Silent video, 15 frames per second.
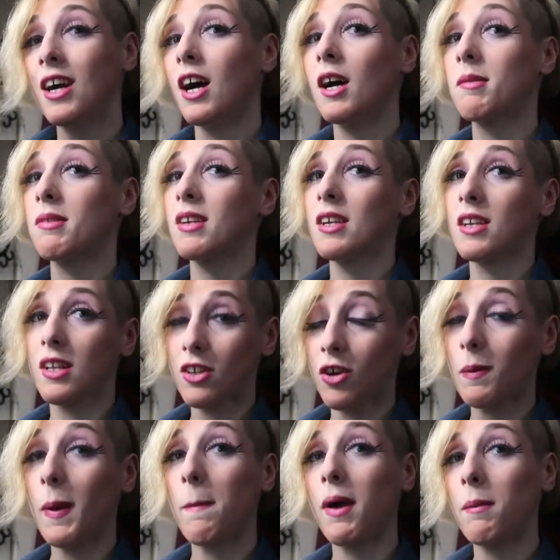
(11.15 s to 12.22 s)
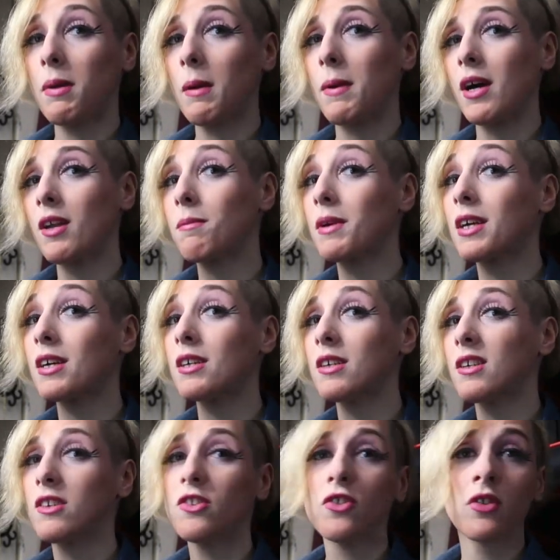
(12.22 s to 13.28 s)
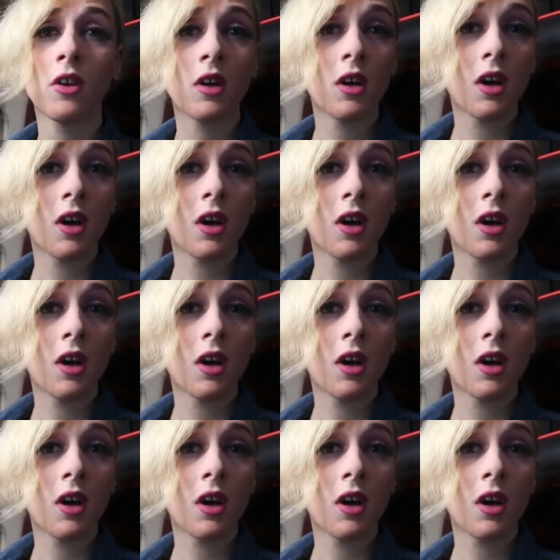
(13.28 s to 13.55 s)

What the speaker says: I'm staying a little bit peppy about it because,